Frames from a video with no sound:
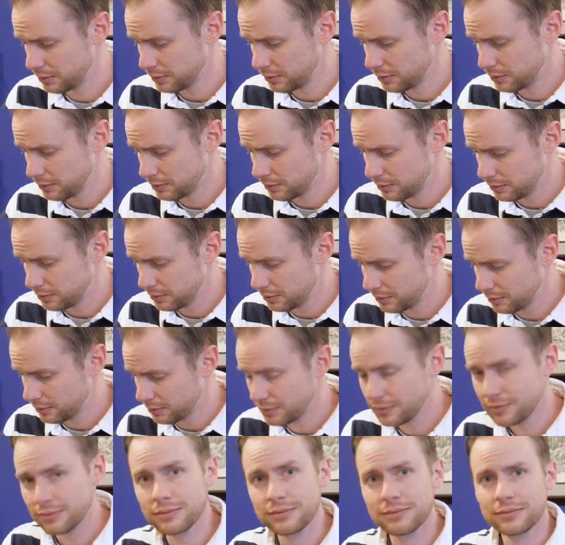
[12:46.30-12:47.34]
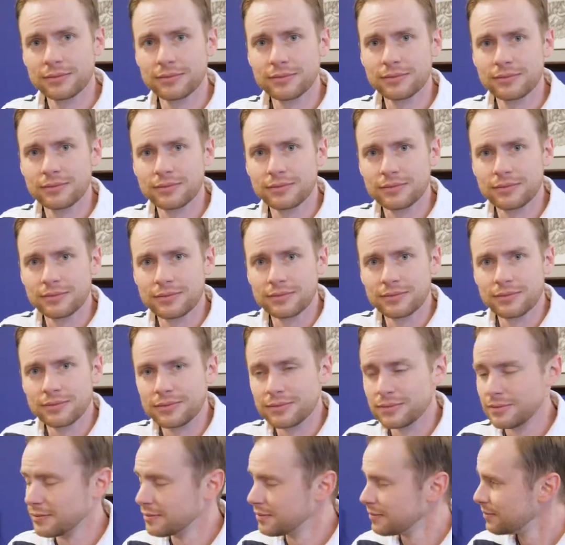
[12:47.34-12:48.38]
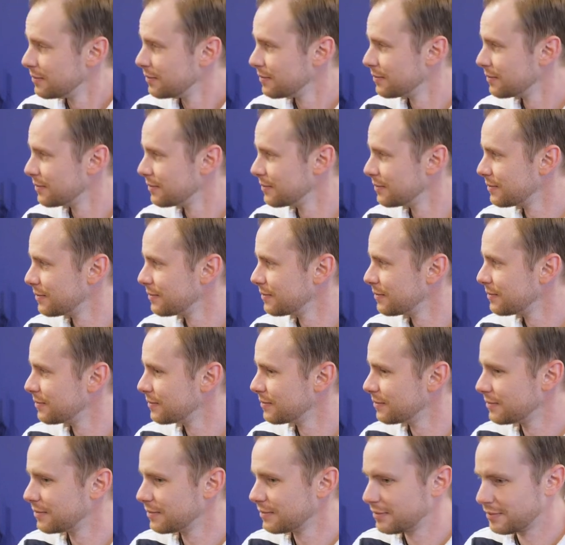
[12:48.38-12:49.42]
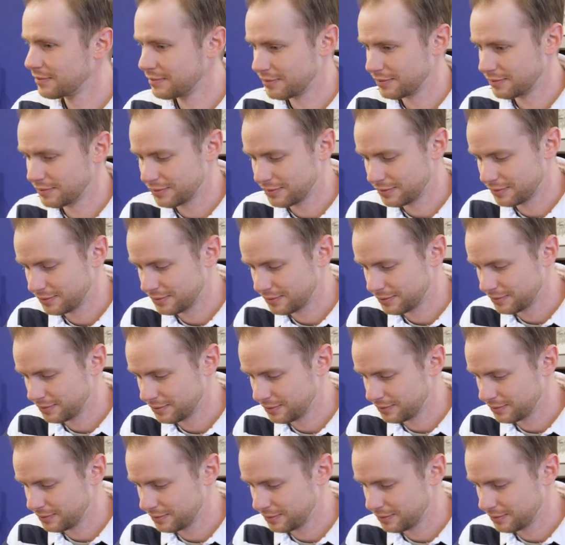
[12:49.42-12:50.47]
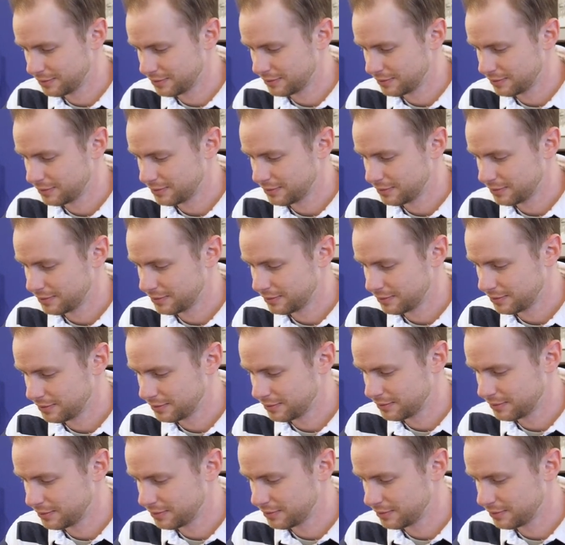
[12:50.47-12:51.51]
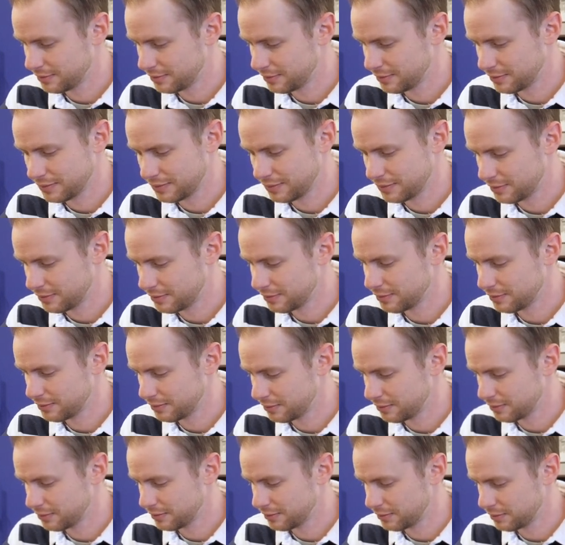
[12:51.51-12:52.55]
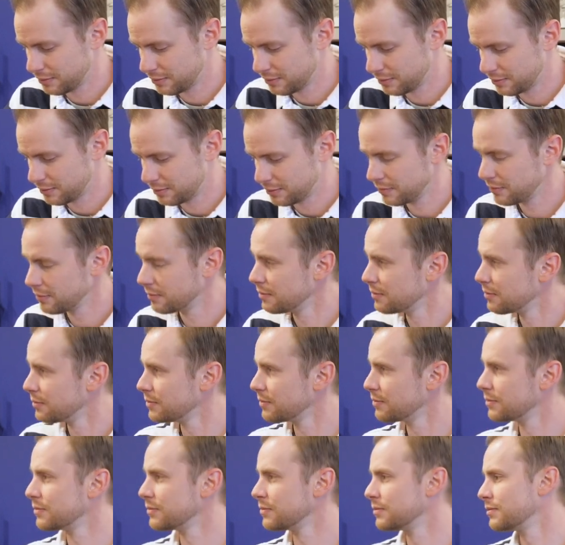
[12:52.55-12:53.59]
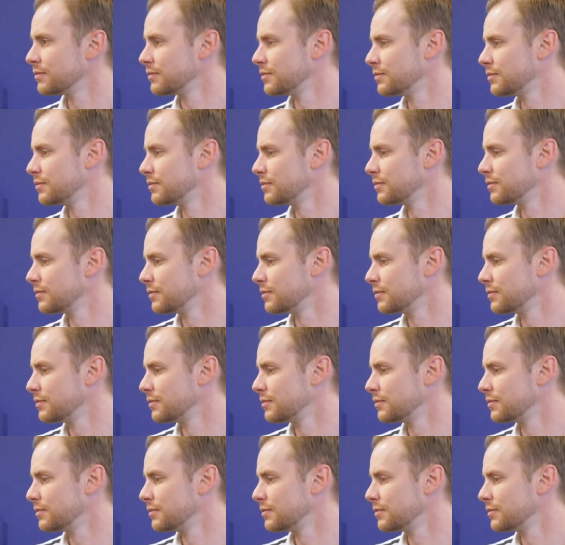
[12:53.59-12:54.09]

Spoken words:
[no speech]